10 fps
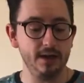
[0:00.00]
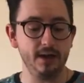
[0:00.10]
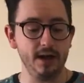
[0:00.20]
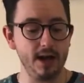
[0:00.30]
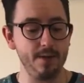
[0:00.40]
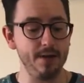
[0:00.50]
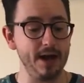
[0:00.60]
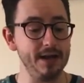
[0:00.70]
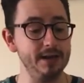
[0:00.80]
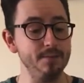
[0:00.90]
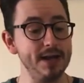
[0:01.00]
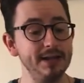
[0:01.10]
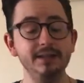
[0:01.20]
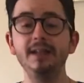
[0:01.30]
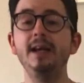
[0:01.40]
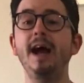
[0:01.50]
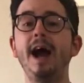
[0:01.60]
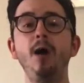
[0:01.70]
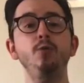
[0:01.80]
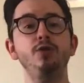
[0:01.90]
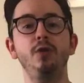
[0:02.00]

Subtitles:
and it means out